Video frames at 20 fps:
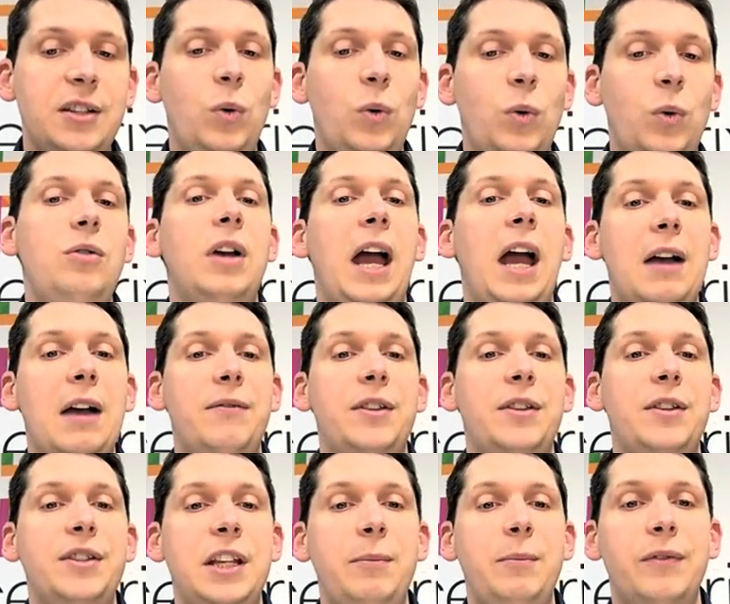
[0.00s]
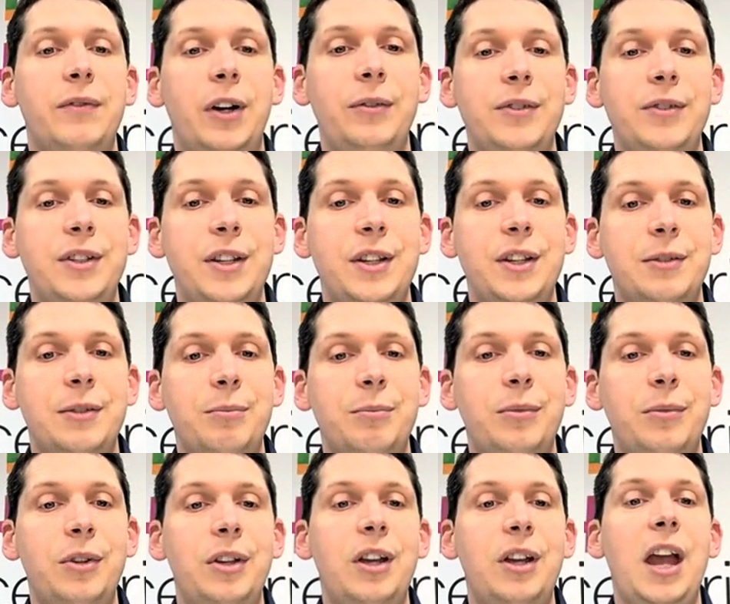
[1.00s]
when you have the Teams phone
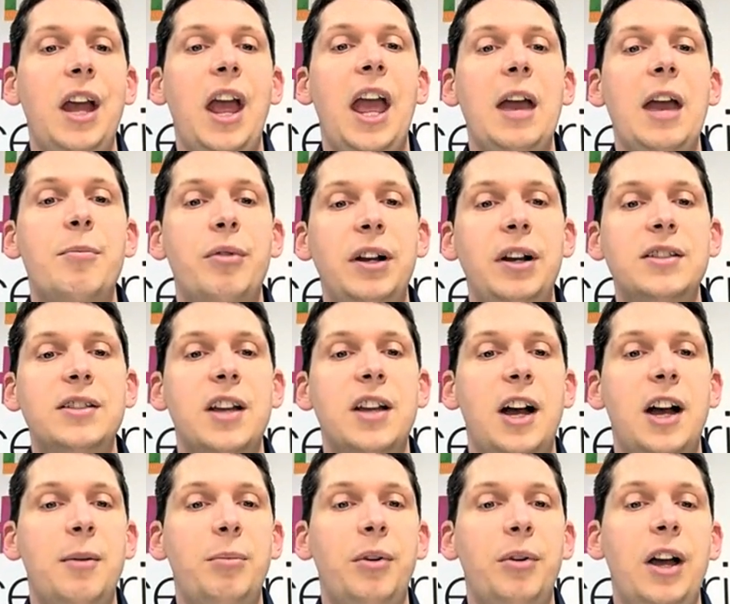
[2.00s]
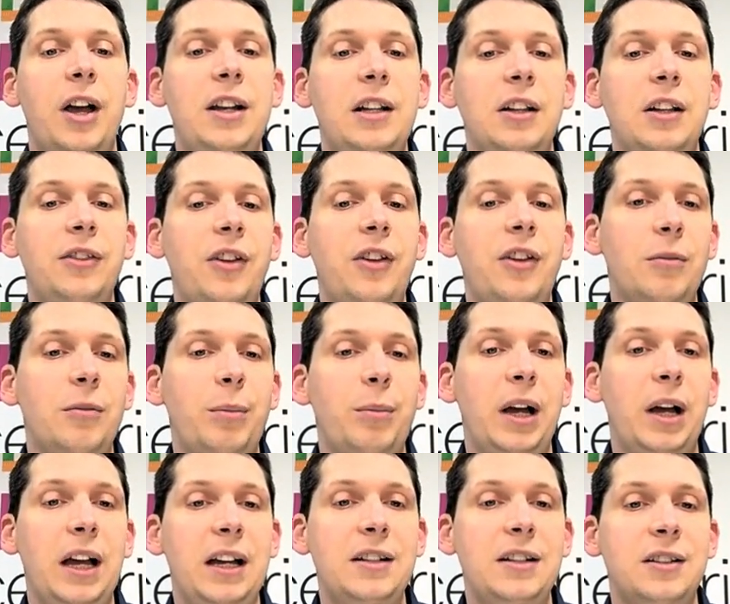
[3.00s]
system, it brings up a little dial
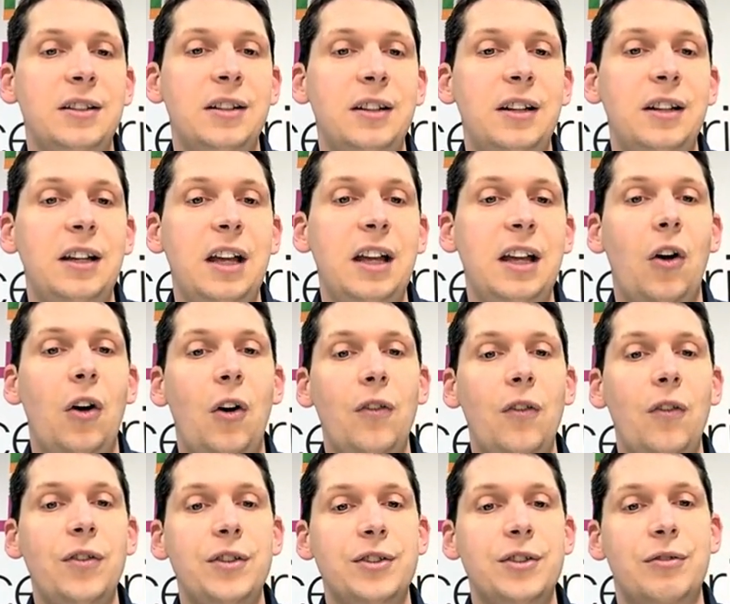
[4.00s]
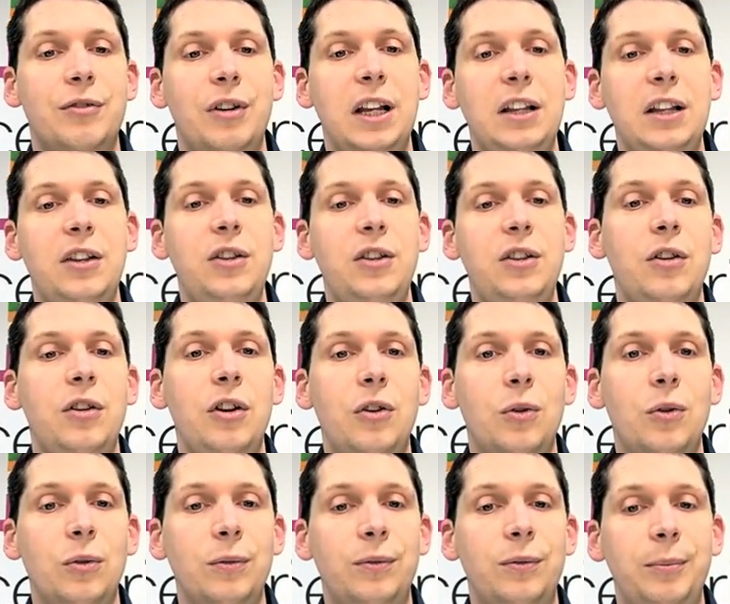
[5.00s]
pad on the screen that you can
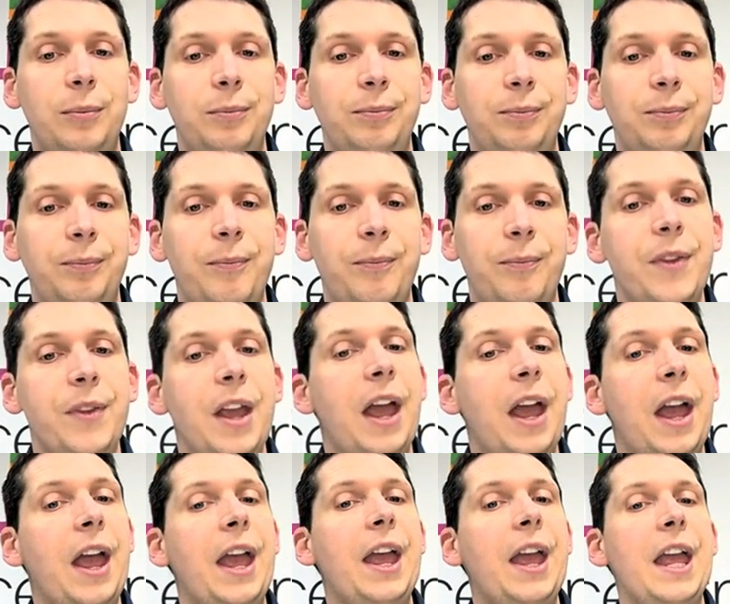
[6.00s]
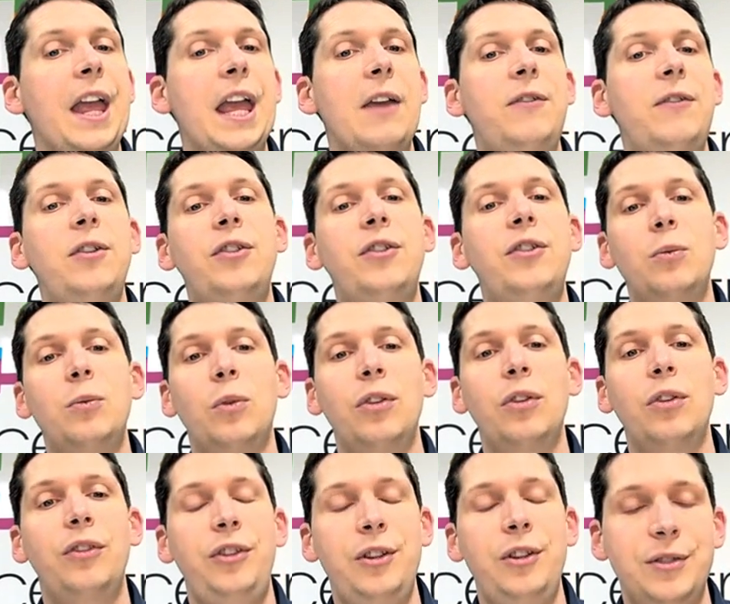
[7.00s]
call from. If you don't
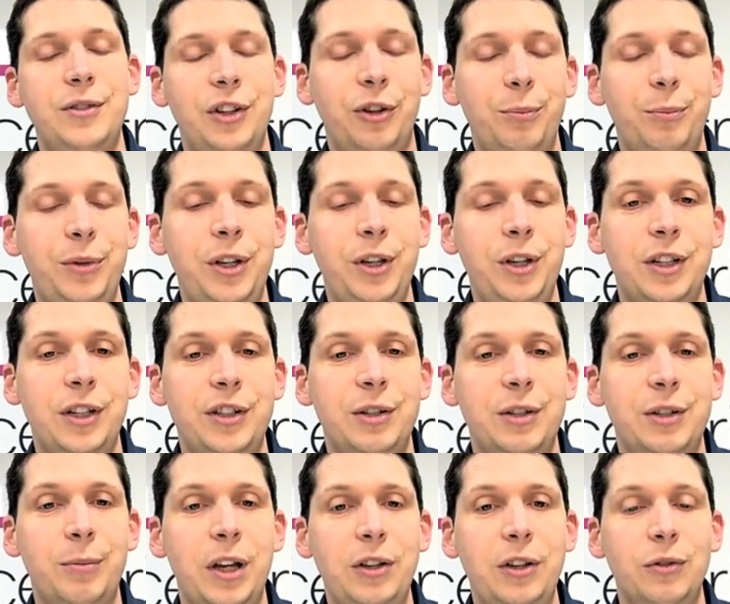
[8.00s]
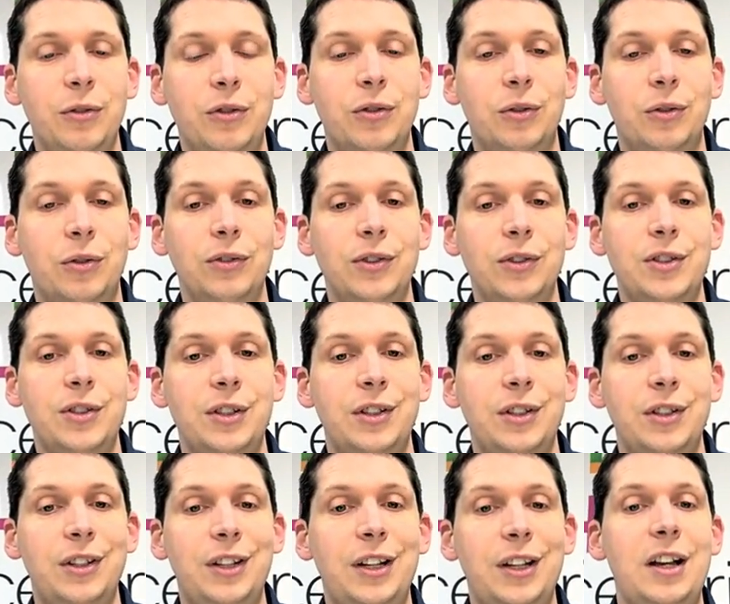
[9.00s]
want to use the computer to make your calls,
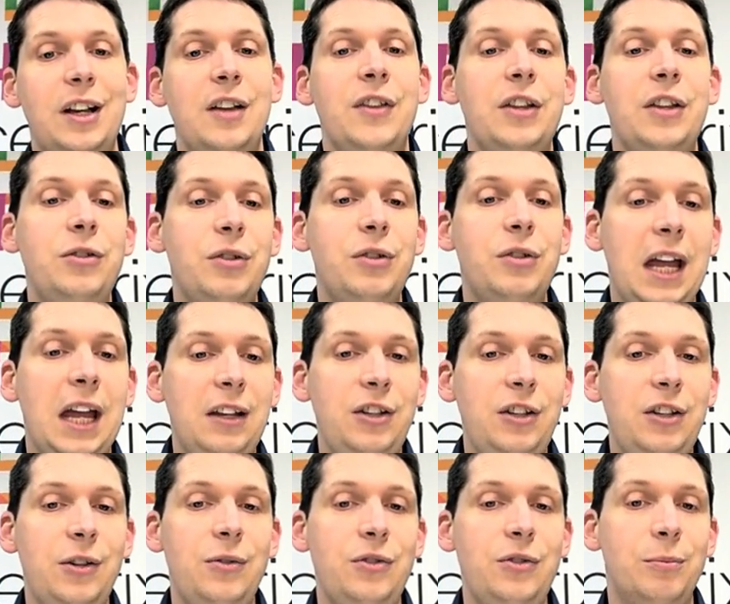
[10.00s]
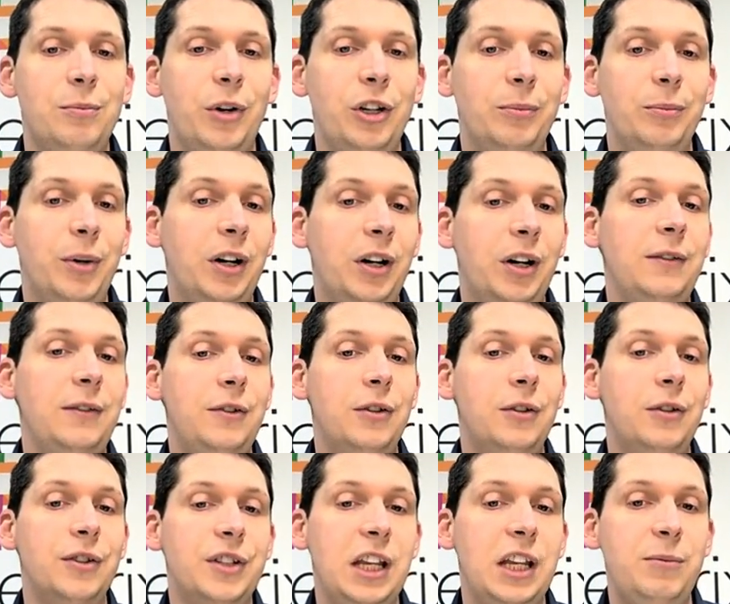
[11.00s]
then you can use your mobile if
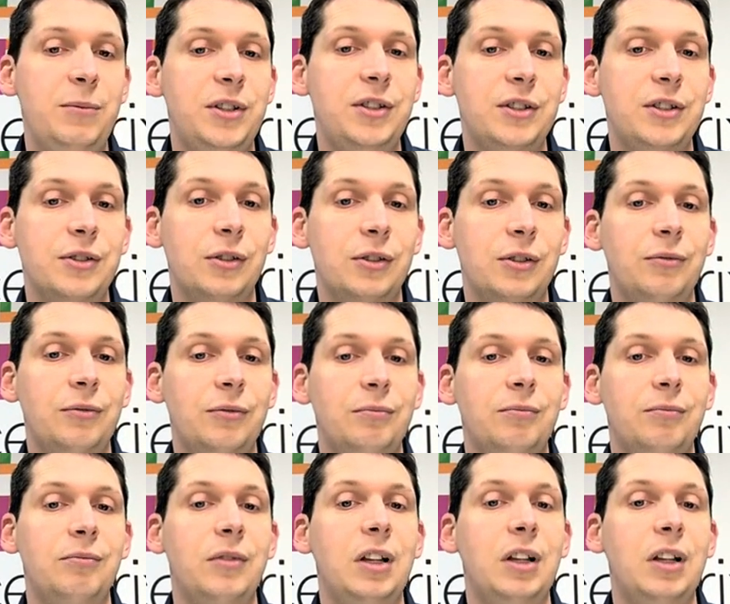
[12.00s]
you've got Teams installed,